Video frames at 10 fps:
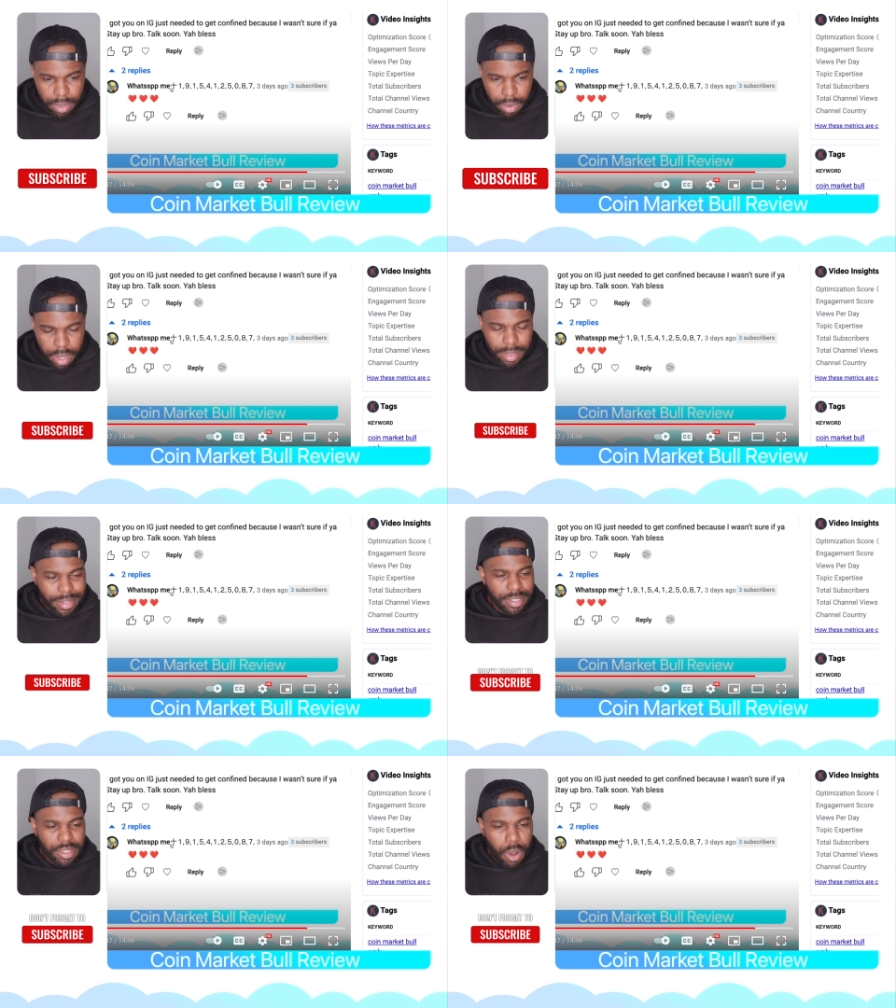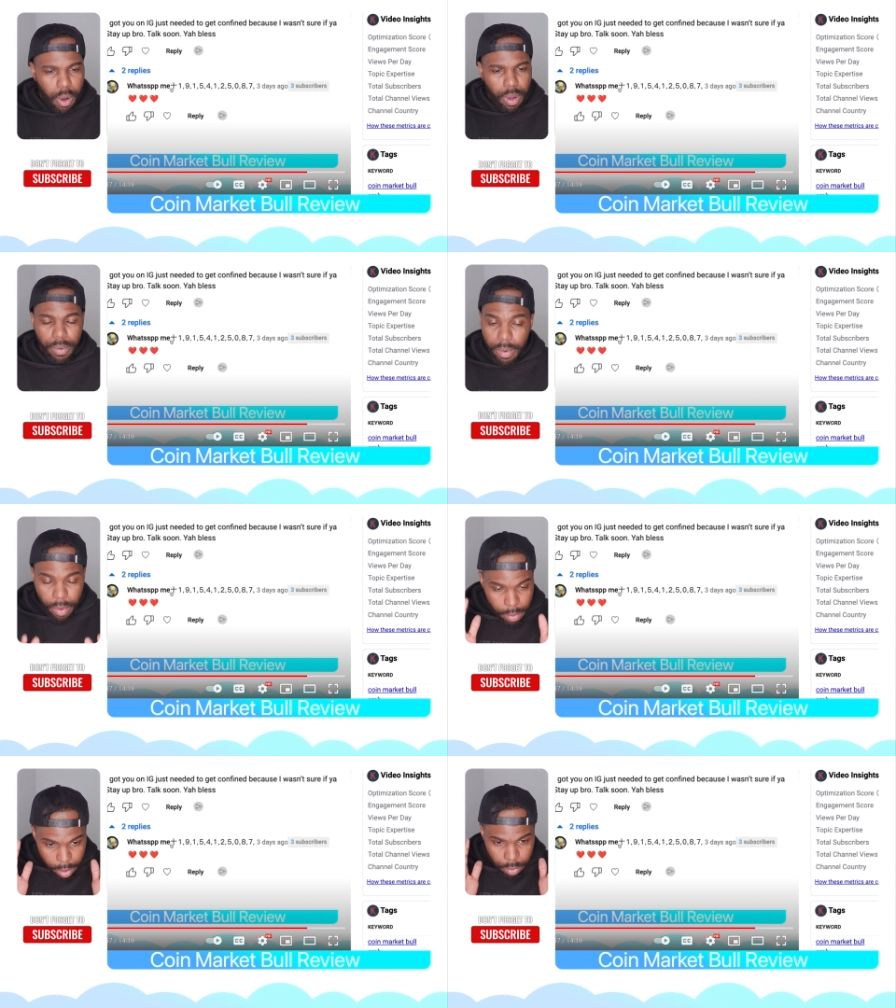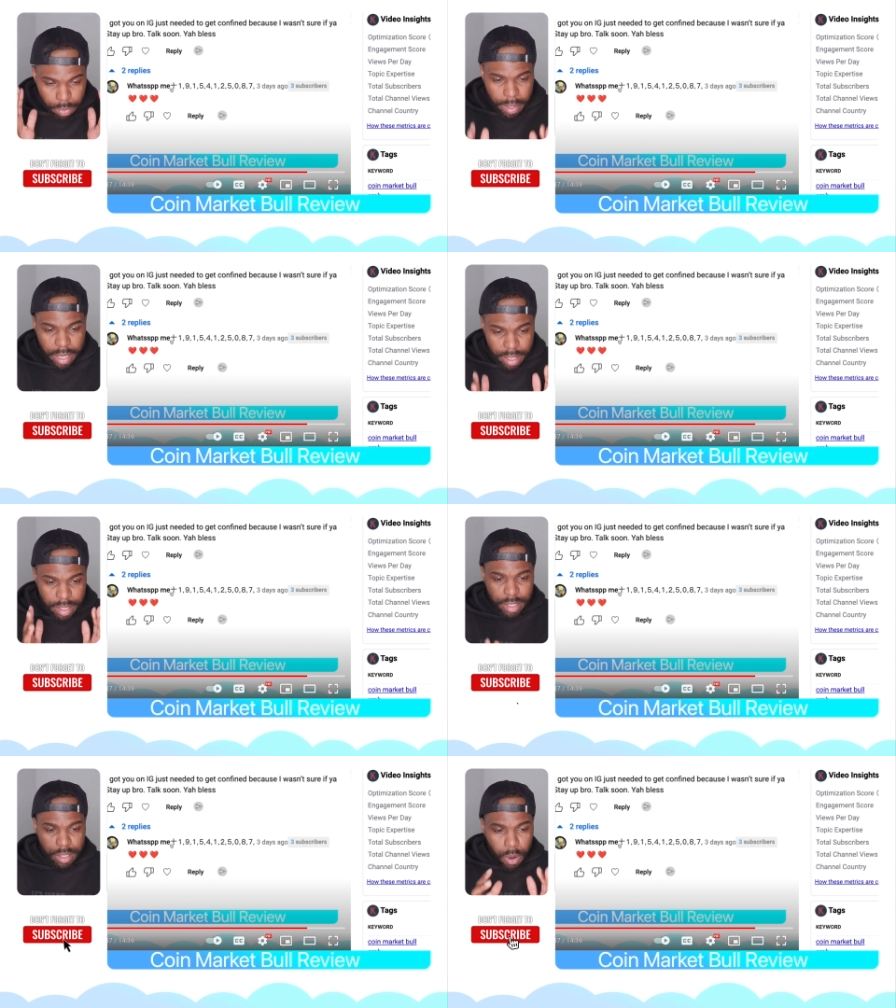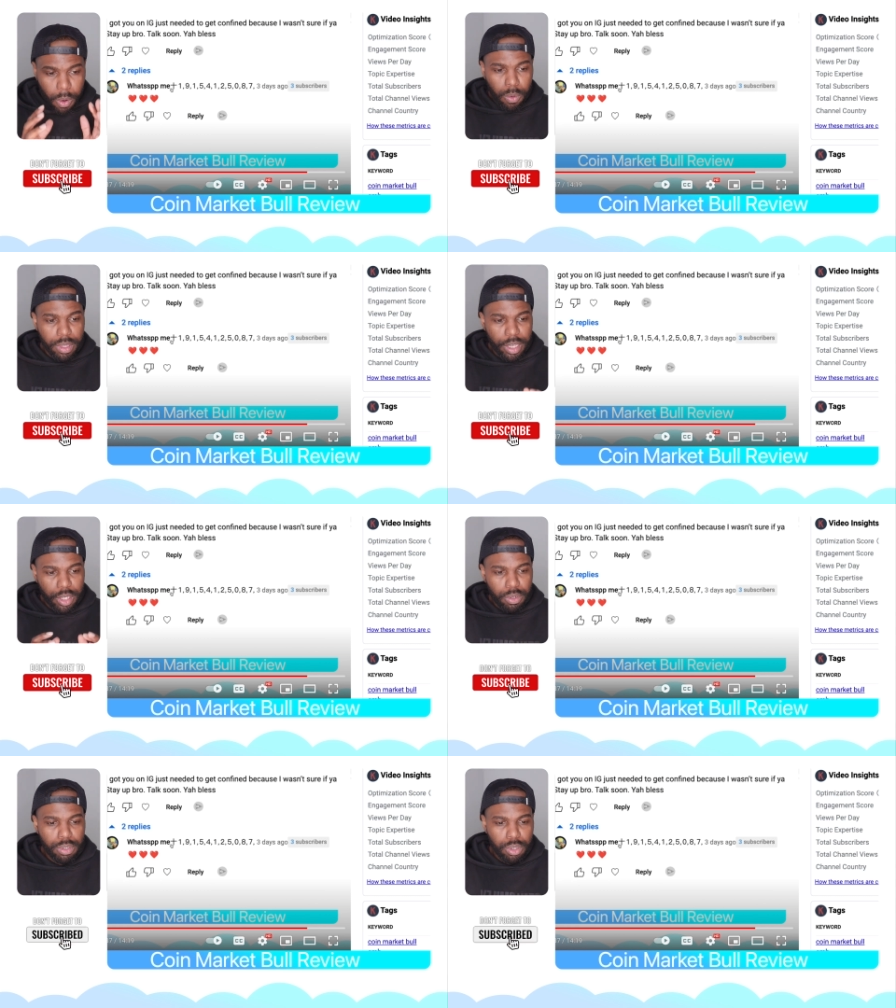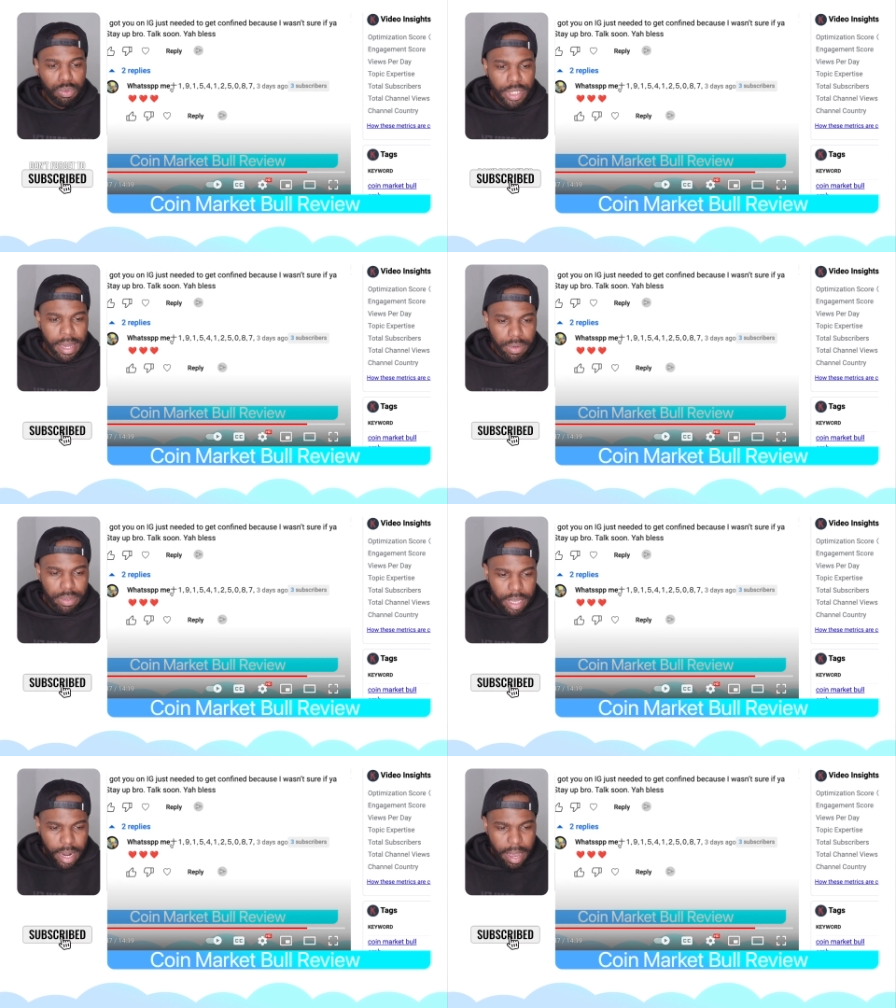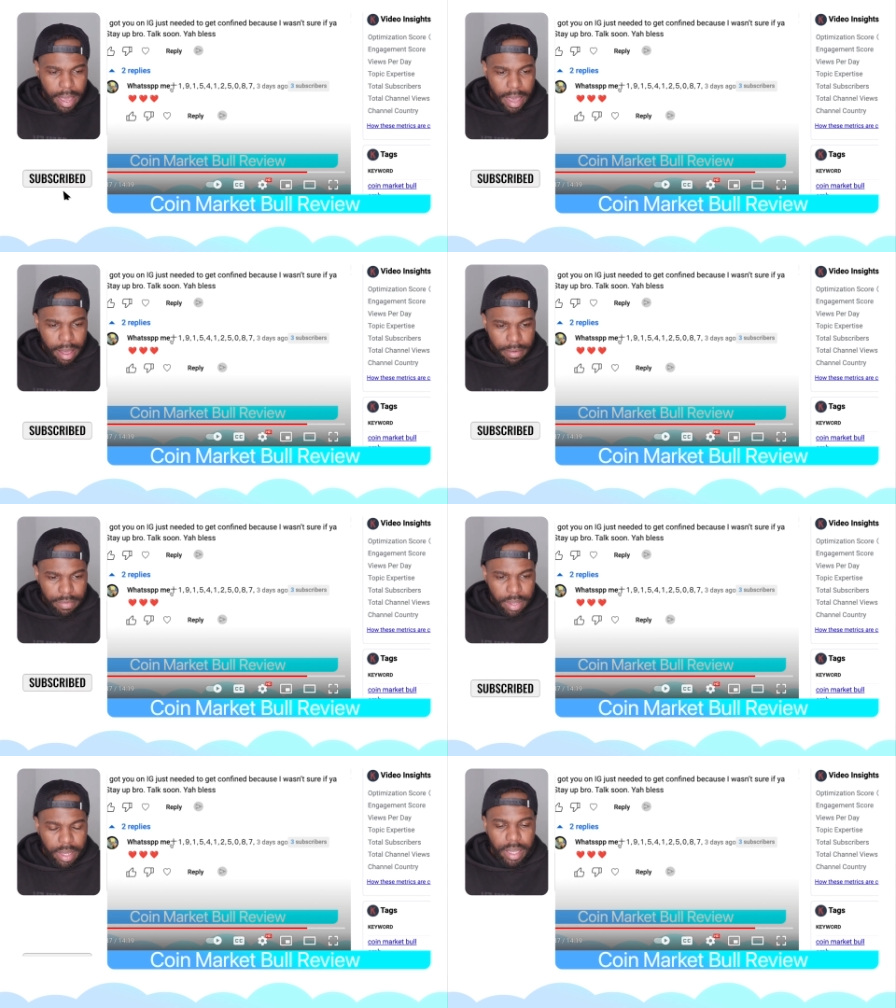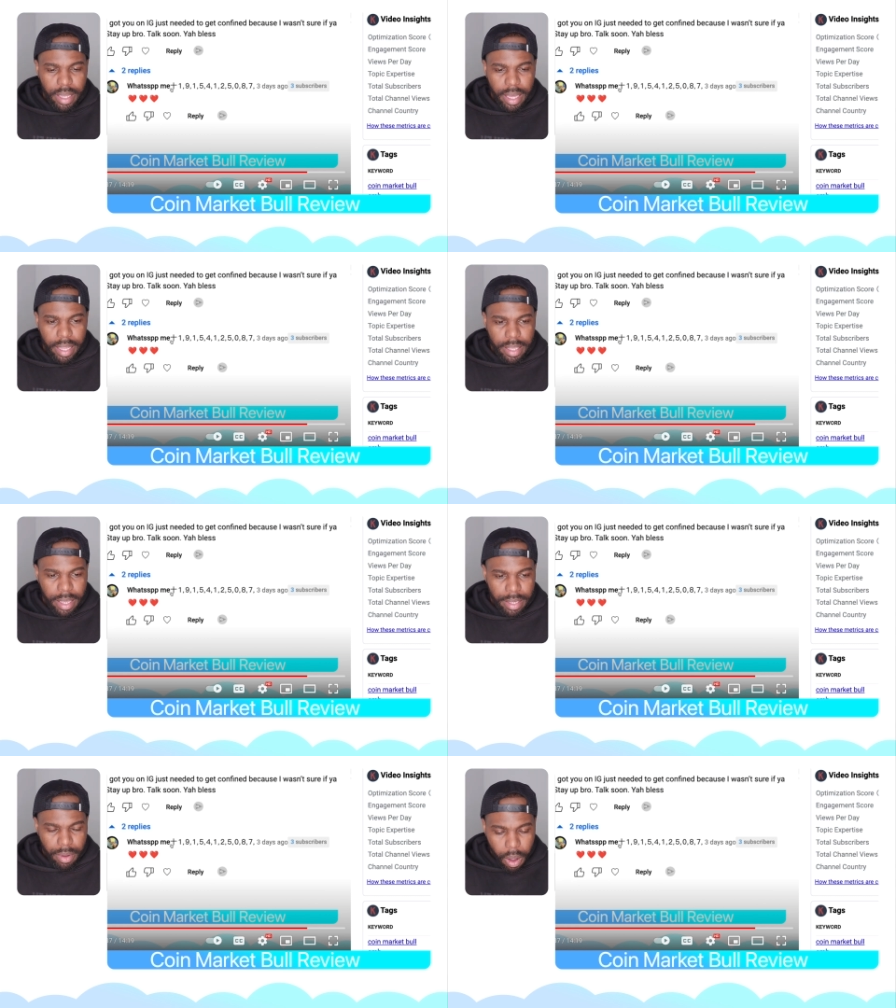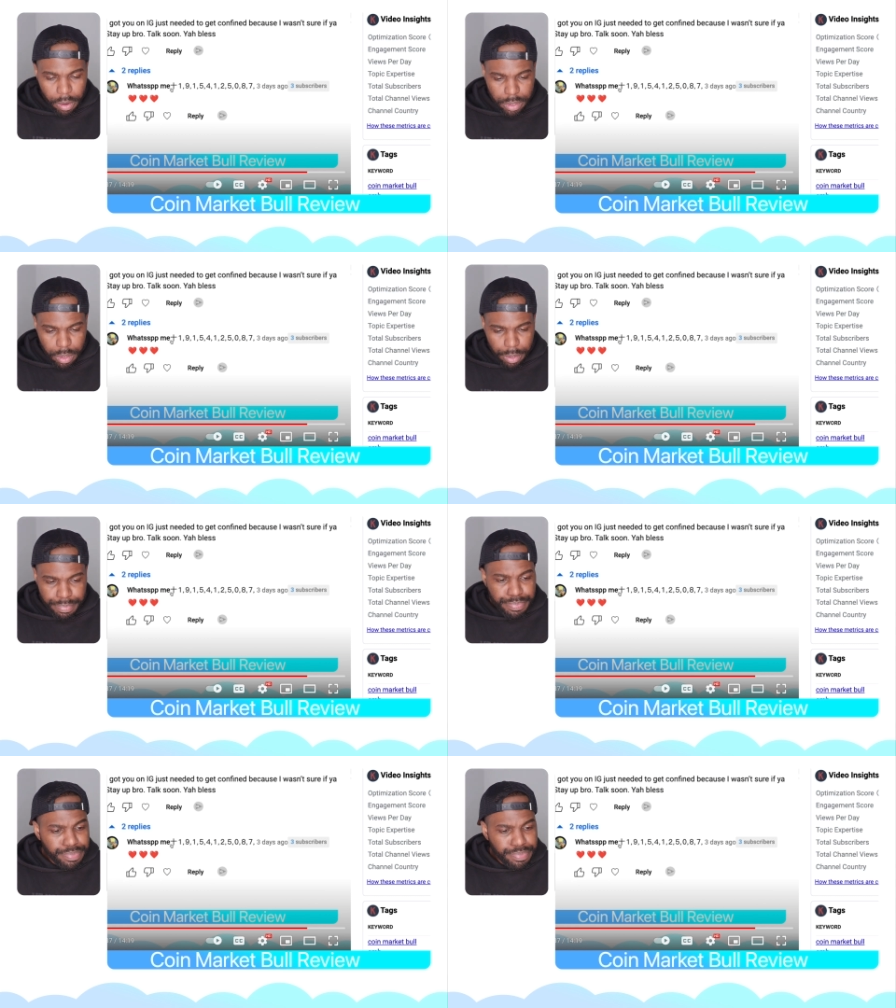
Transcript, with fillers: Okay, this is the I, I, I repeat, this is the only YouTube channel that I have. And then also,